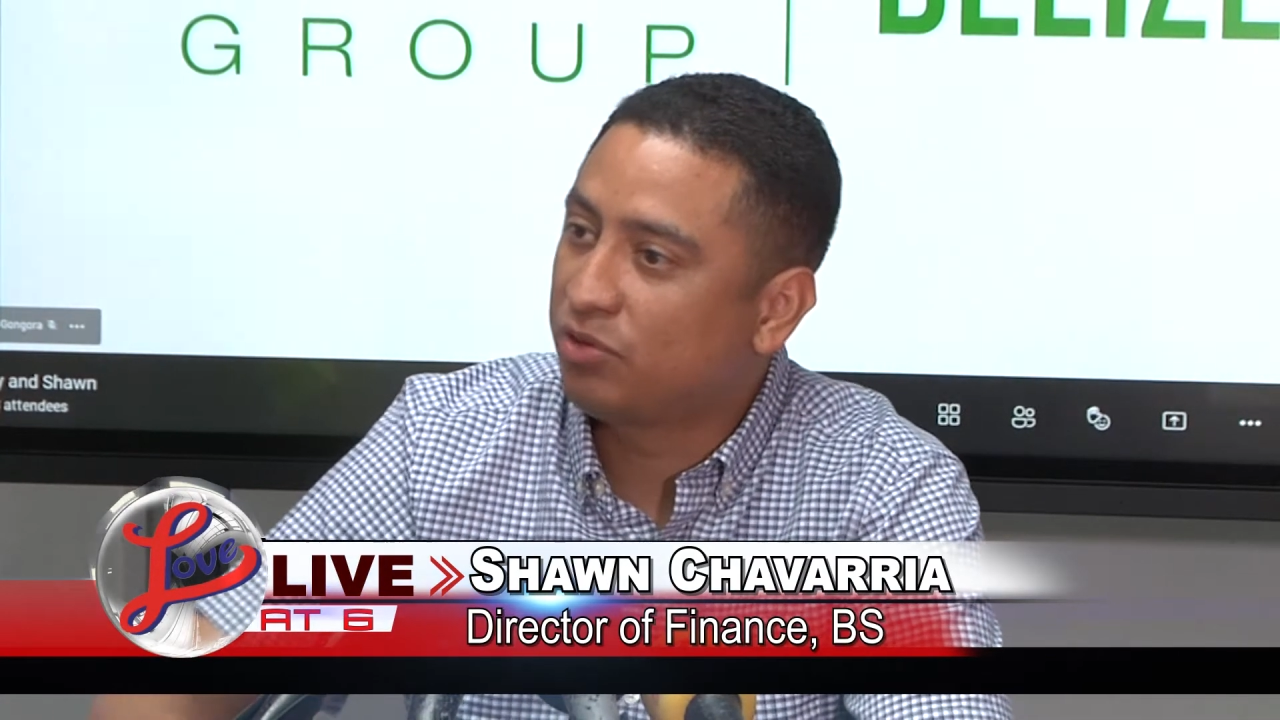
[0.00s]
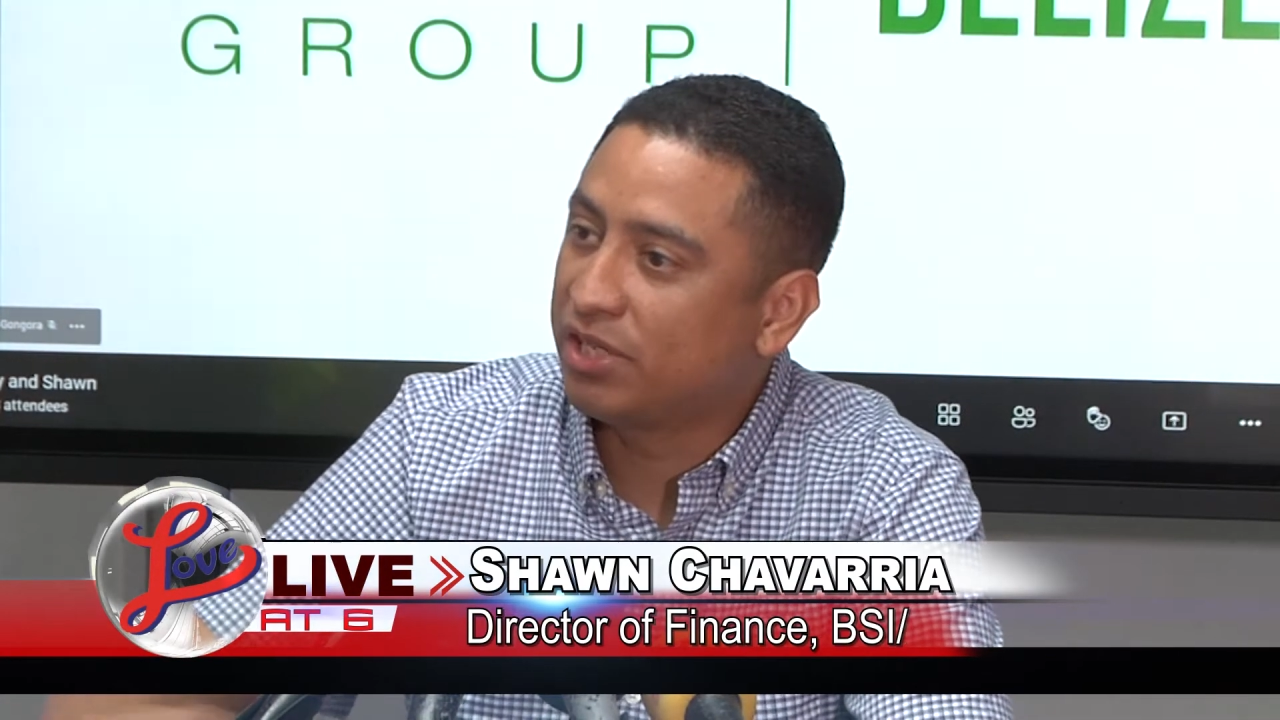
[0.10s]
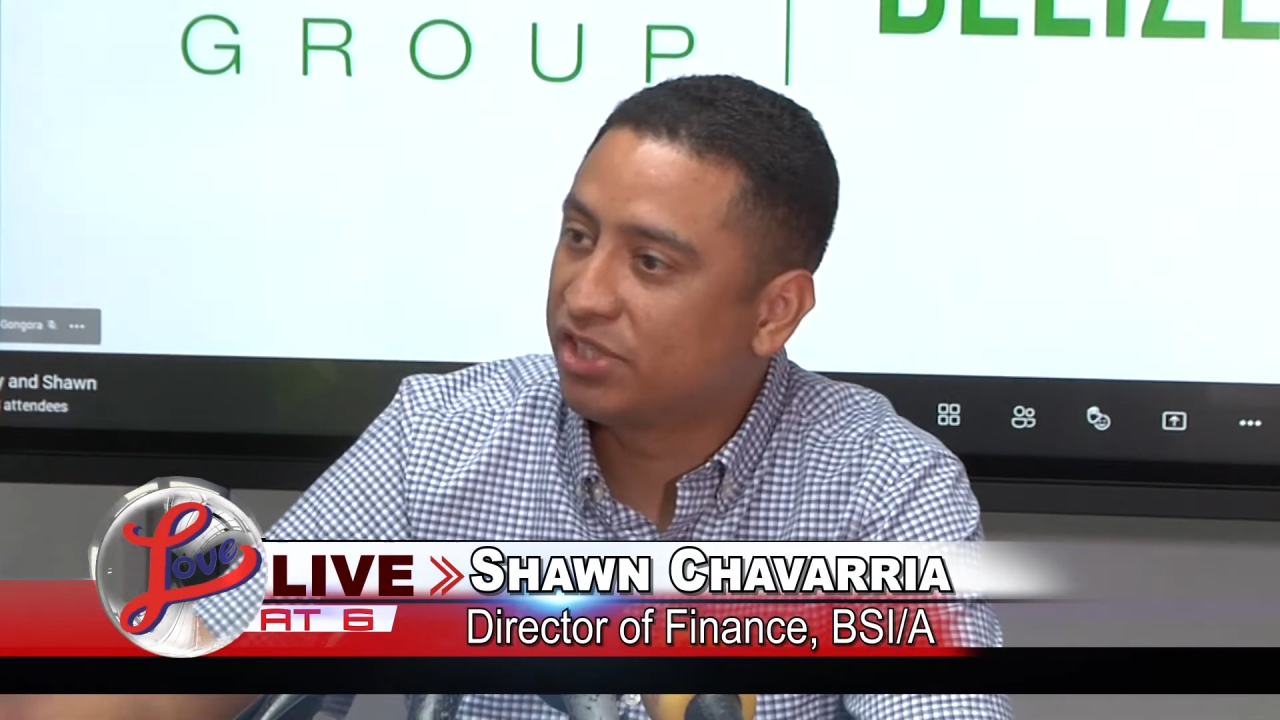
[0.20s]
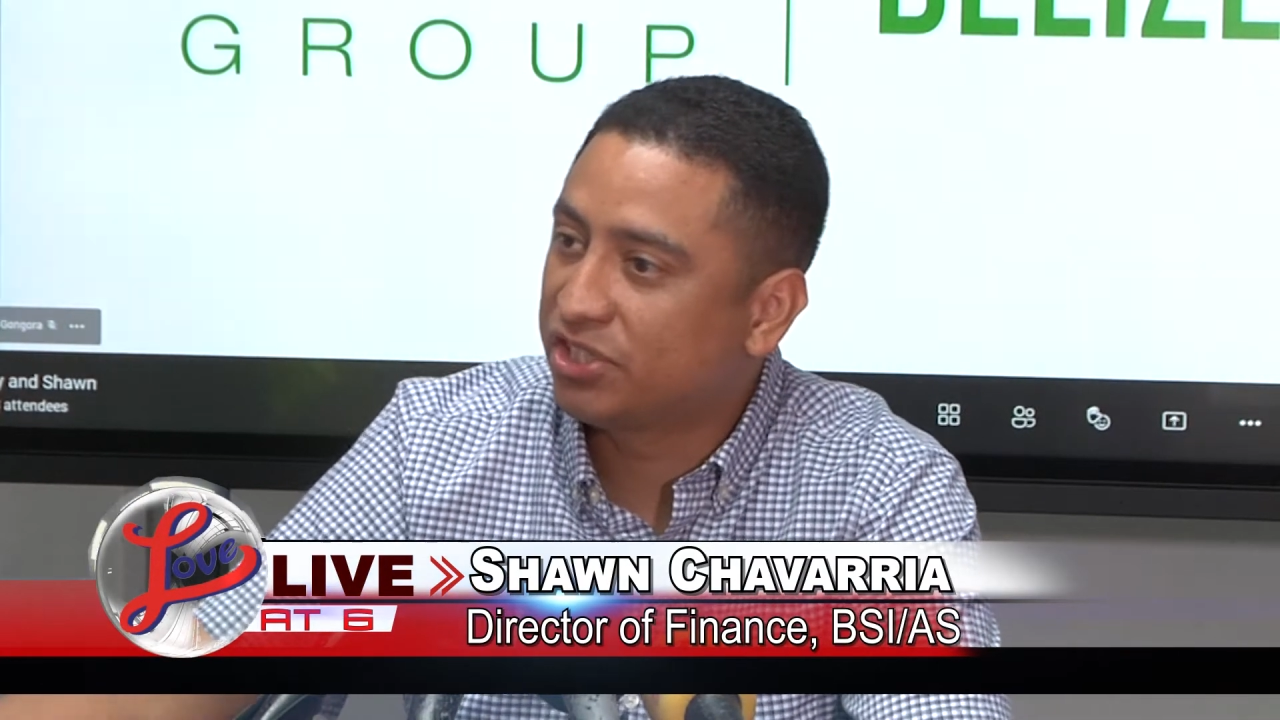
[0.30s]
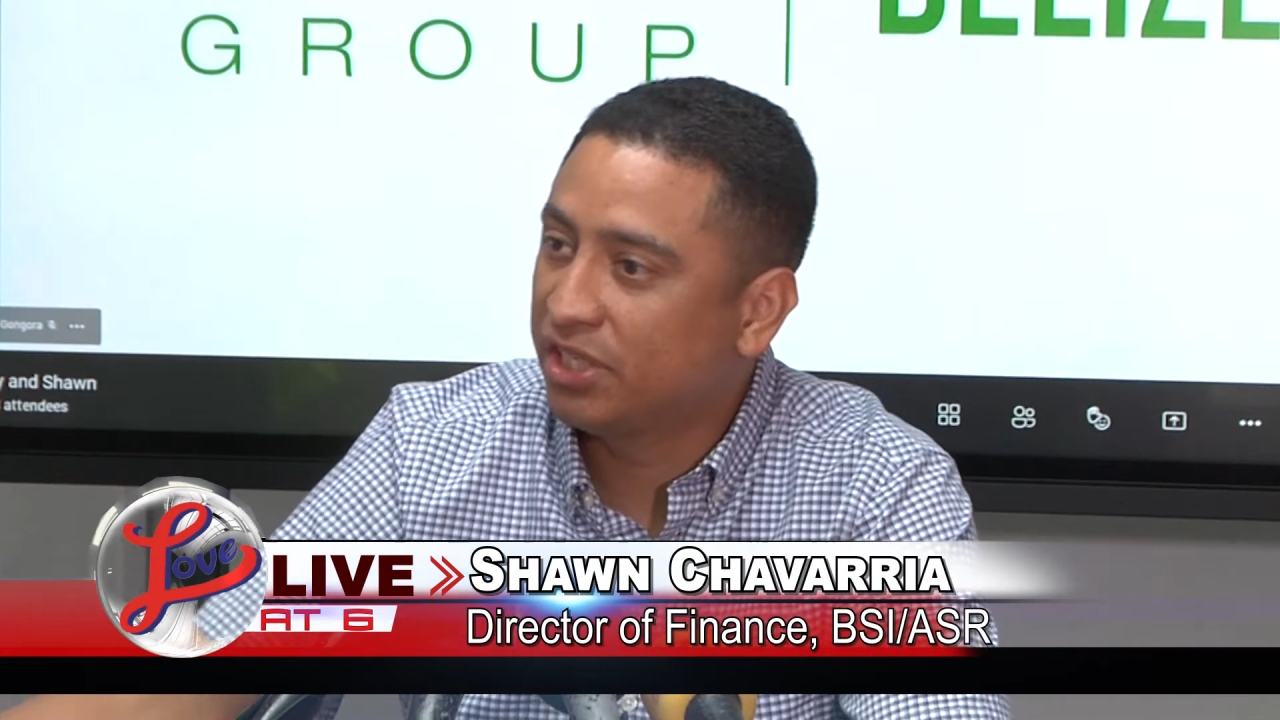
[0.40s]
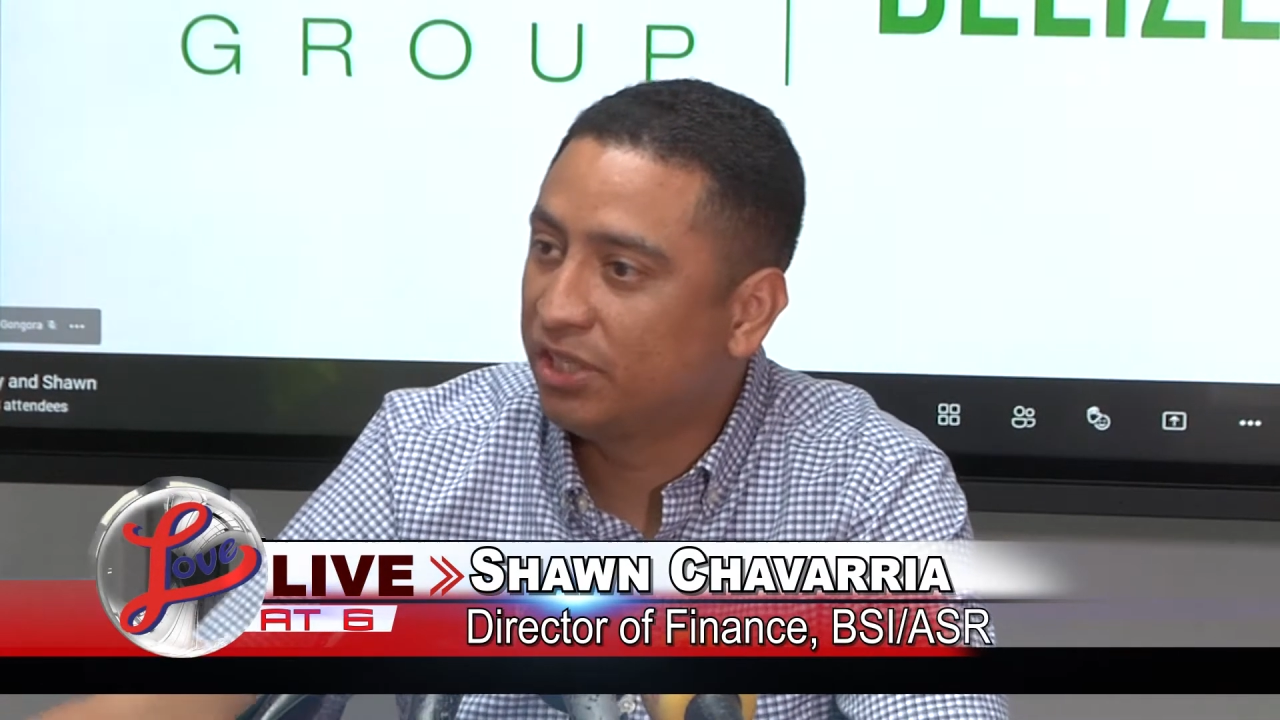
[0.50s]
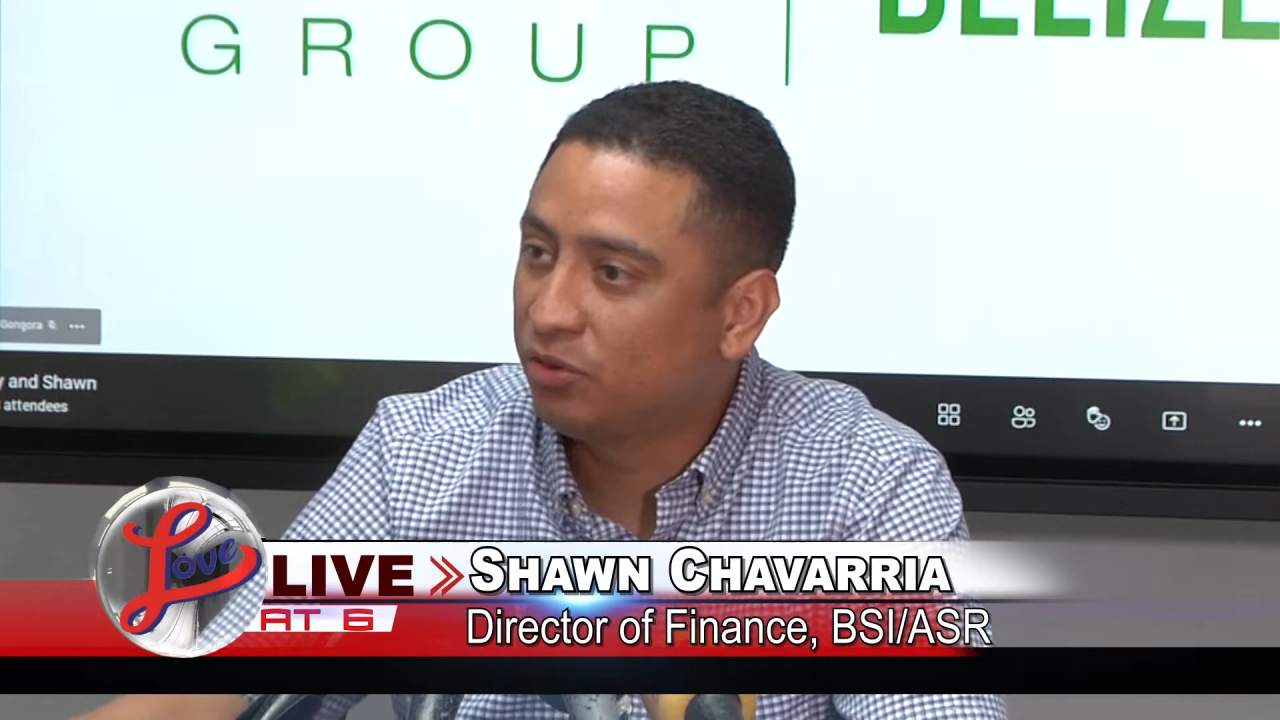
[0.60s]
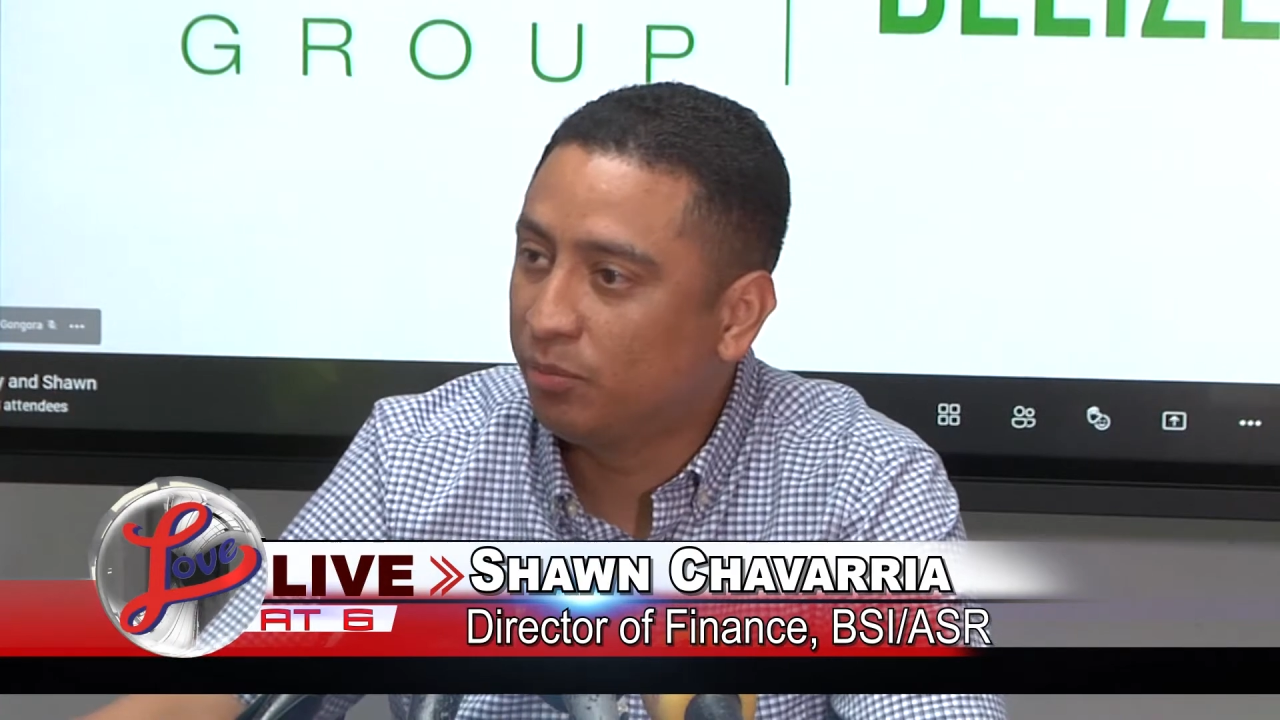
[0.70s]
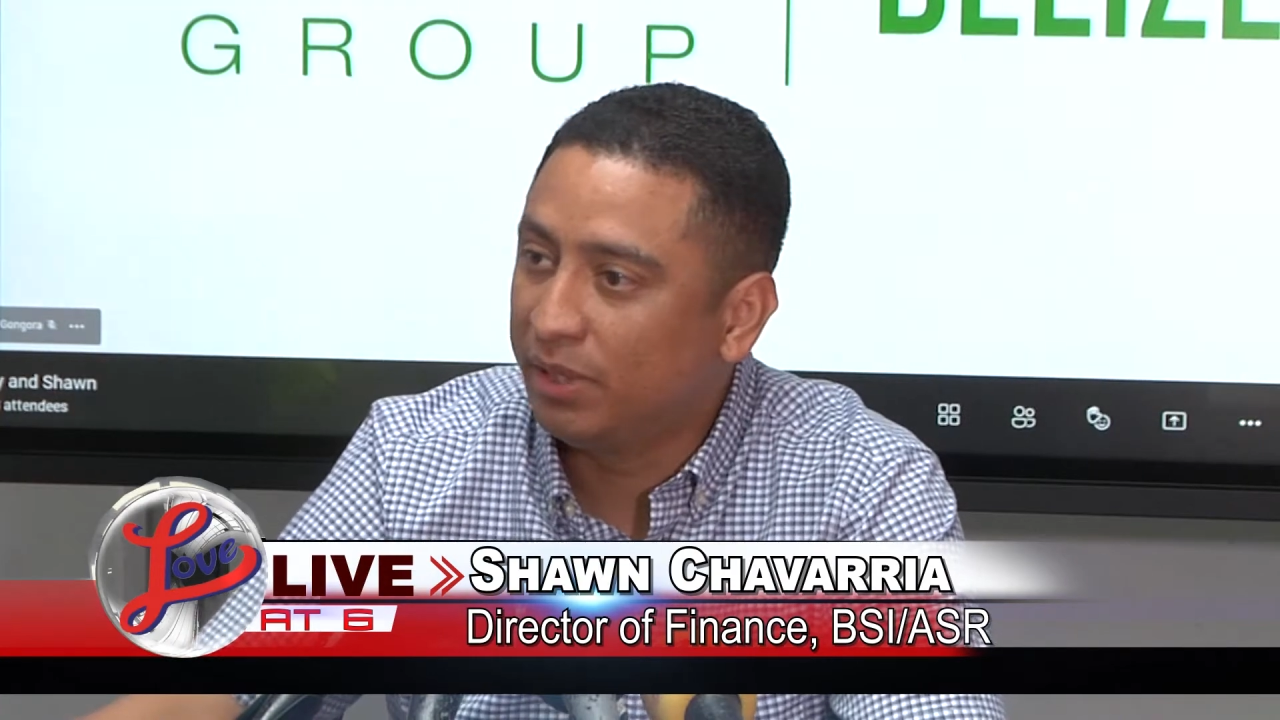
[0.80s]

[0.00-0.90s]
transitioning